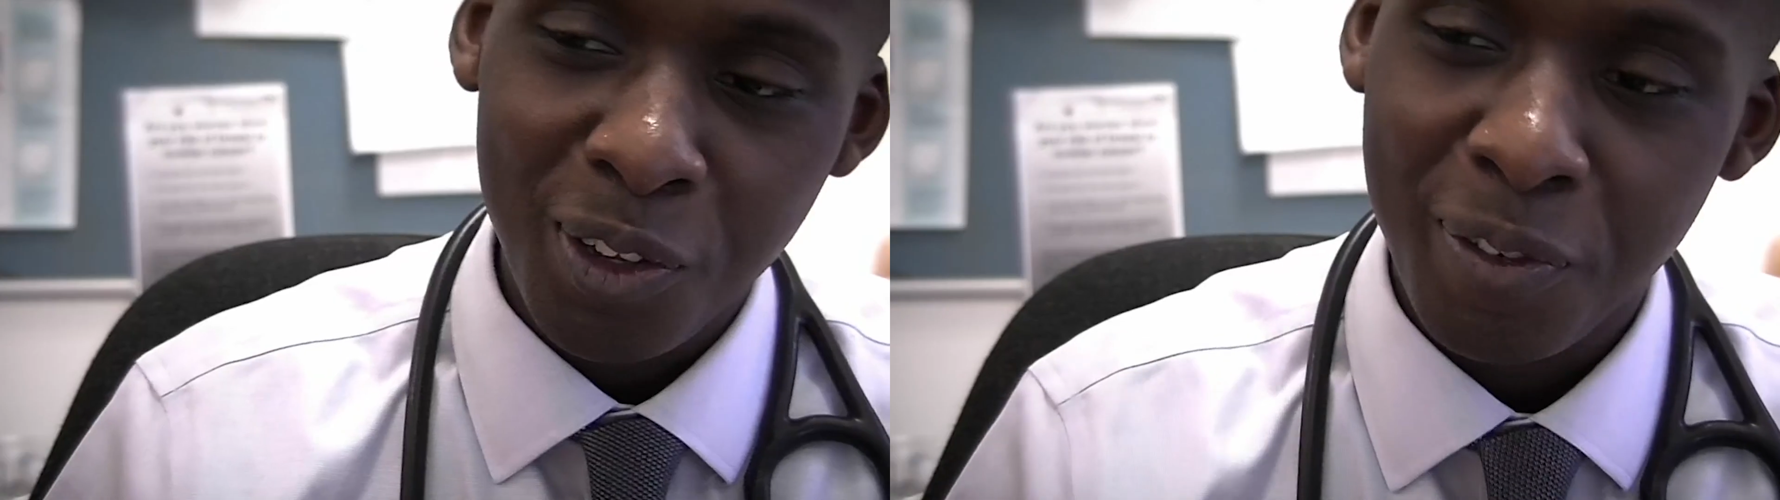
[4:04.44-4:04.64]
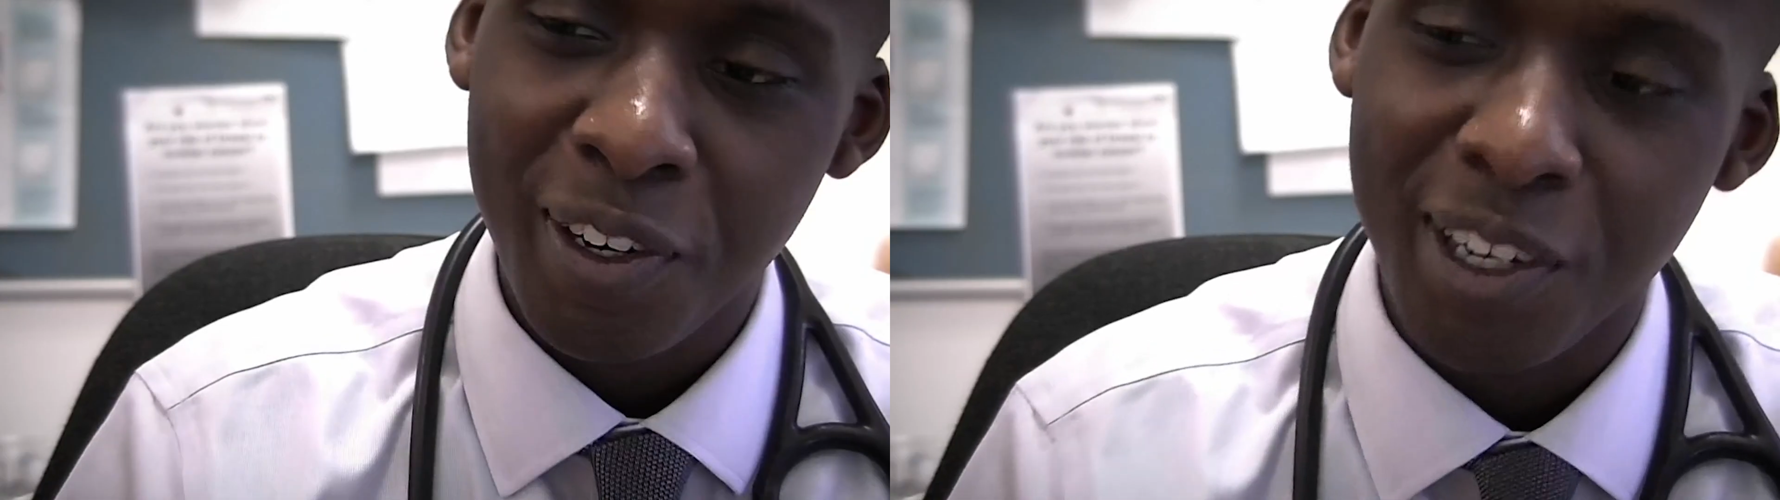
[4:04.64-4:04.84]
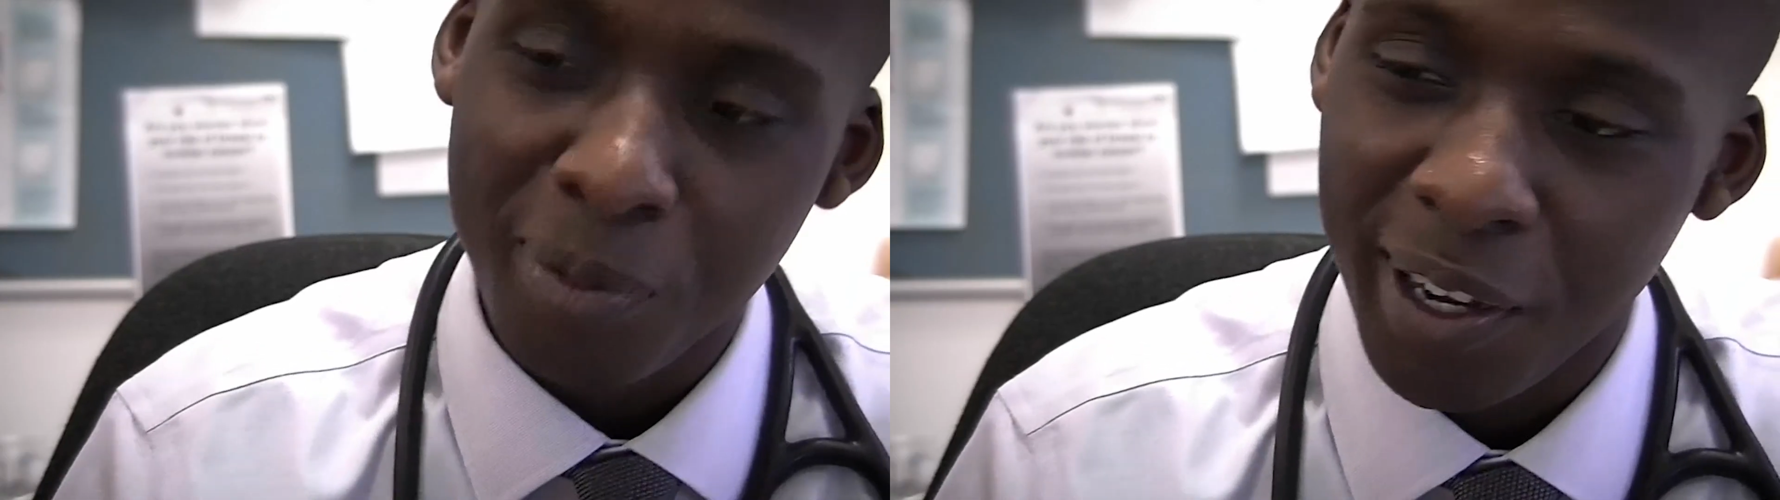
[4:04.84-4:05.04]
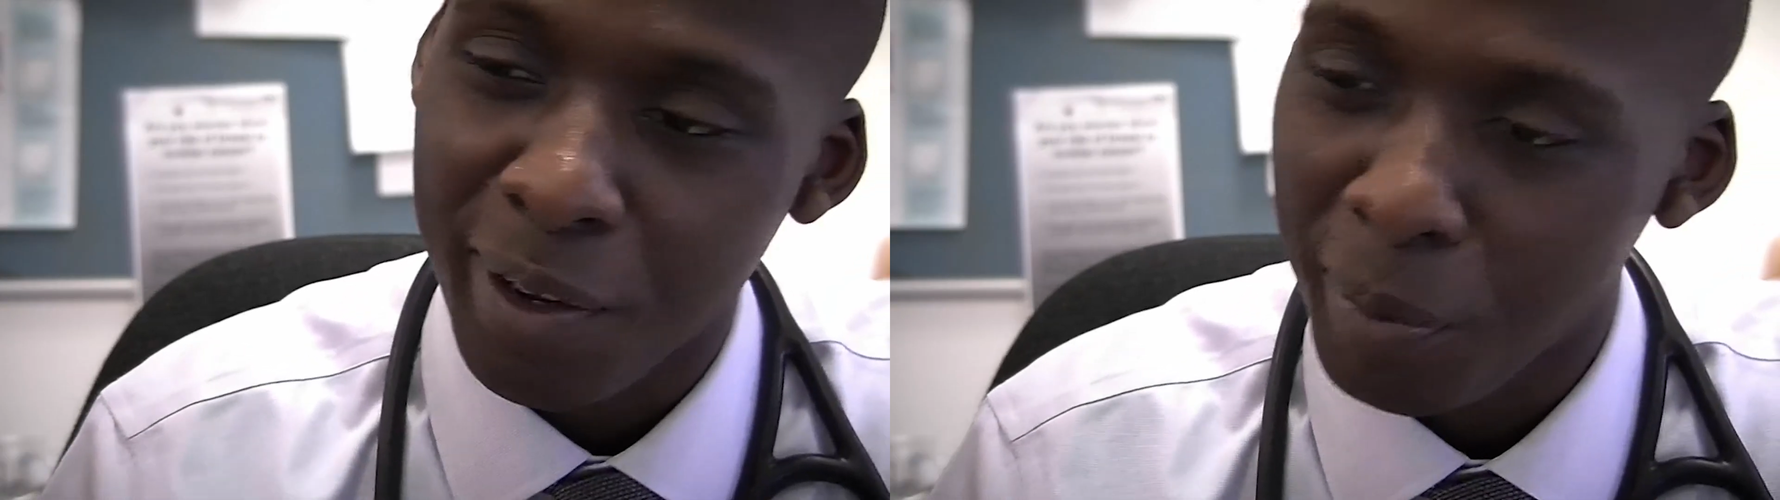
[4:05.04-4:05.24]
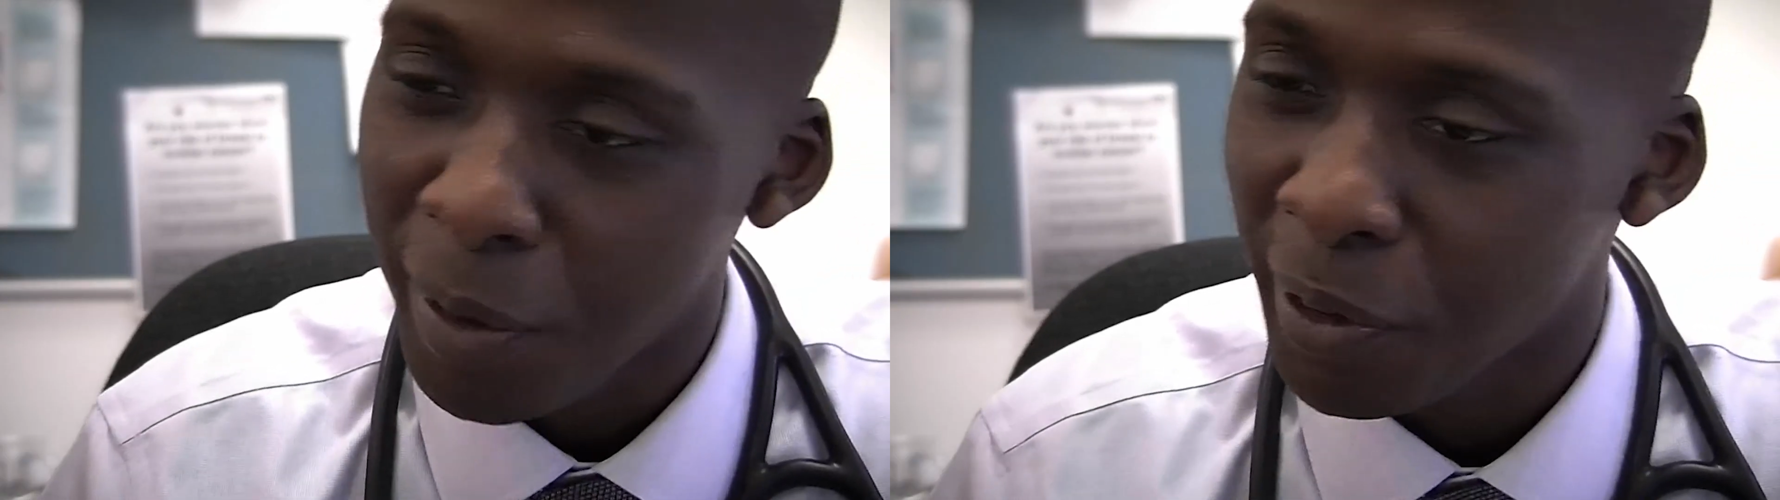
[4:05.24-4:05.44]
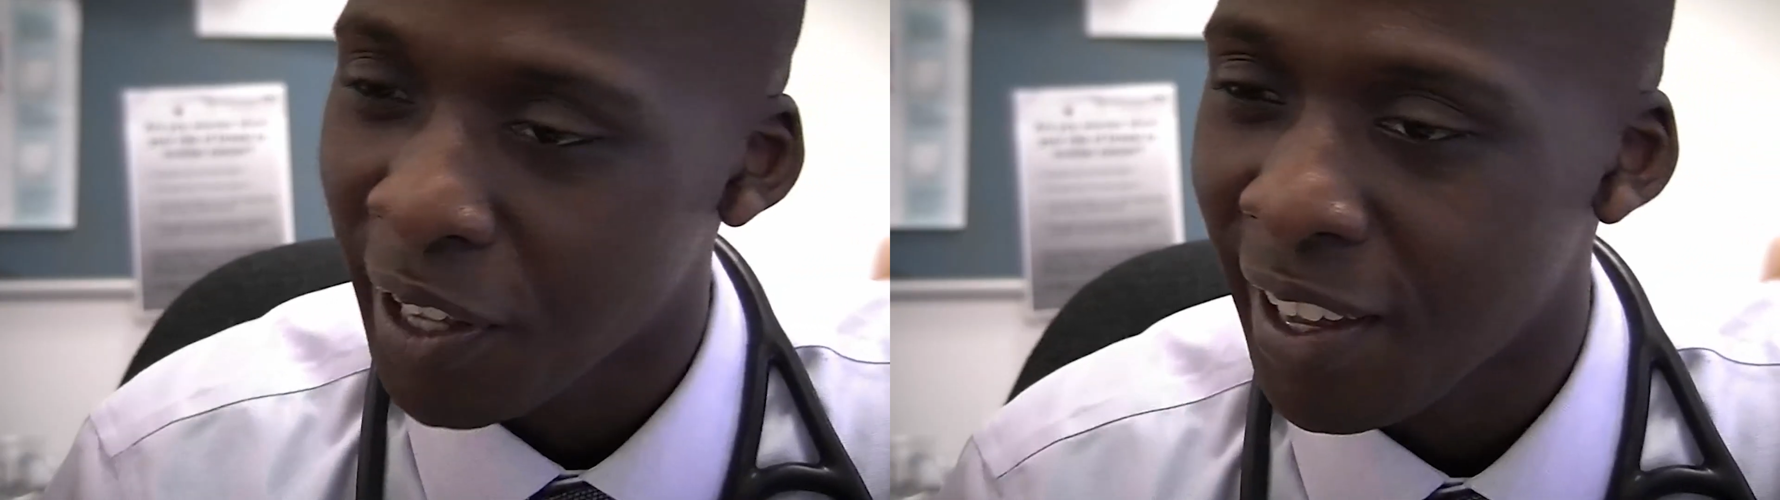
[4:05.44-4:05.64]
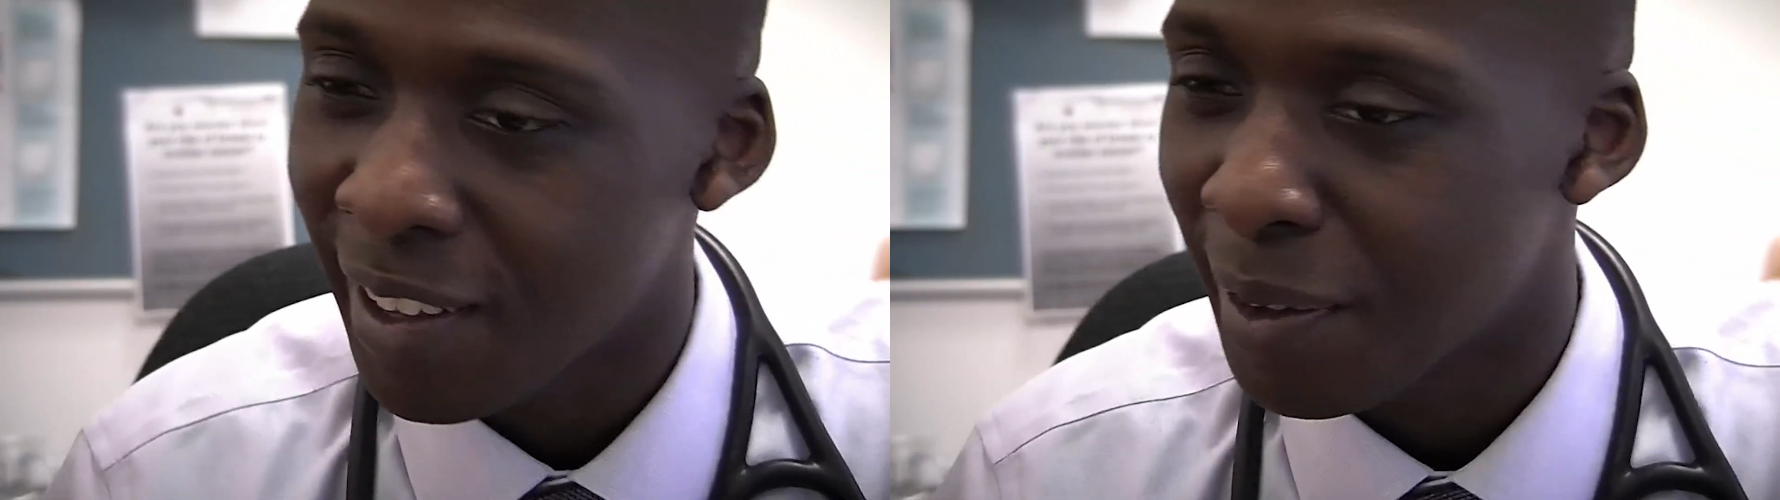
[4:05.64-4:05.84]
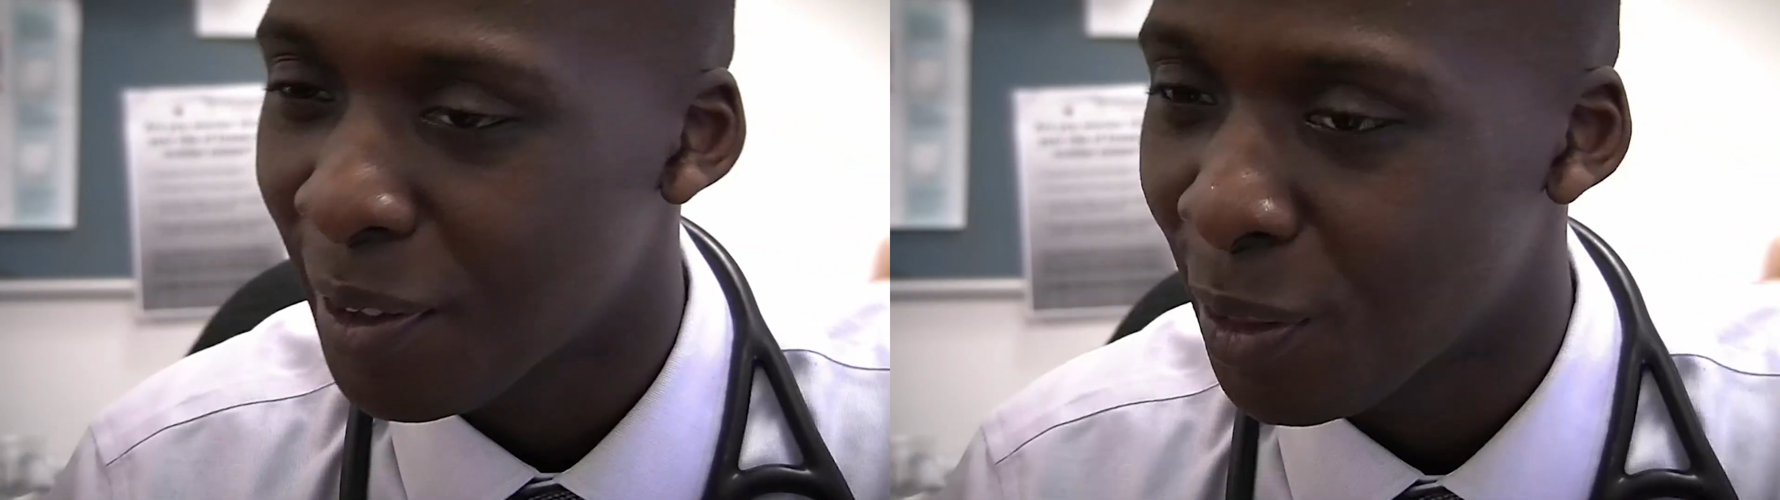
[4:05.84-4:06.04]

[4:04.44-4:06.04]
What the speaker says: of the theories behind when people get